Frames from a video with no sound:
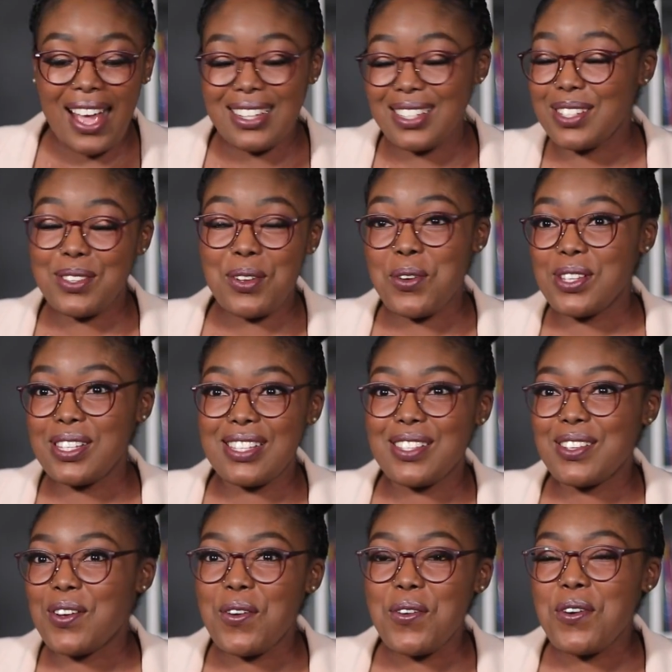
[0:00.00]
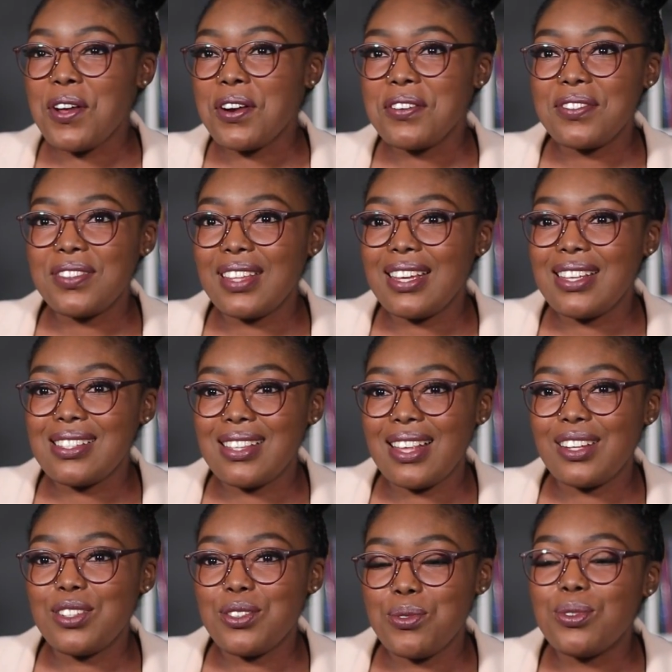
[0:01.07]
just causes a whole lot of things
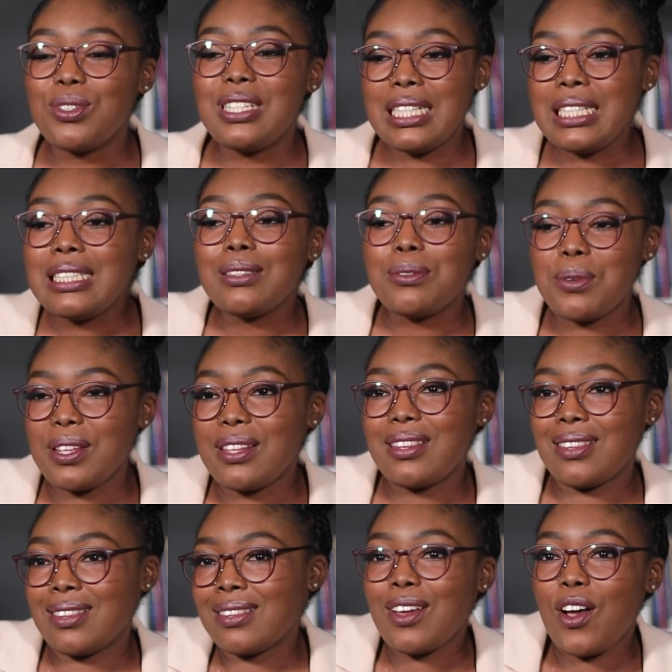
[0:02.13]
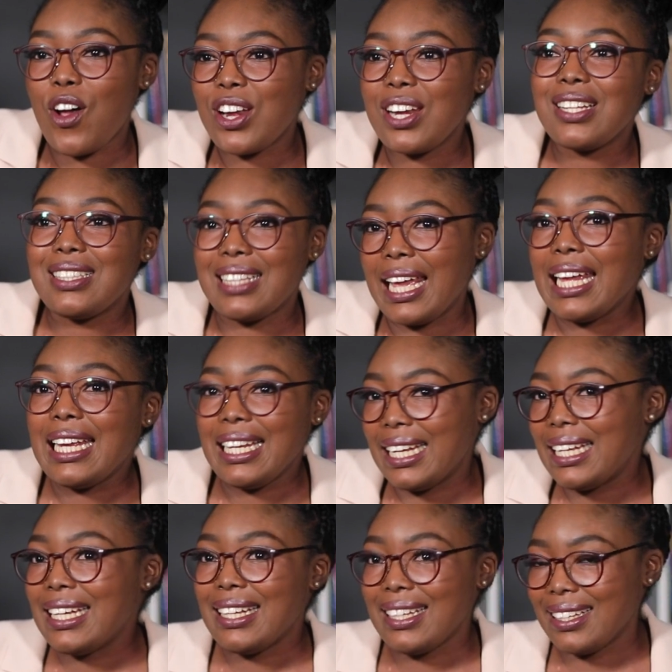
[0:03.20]
that you deal with on a daily.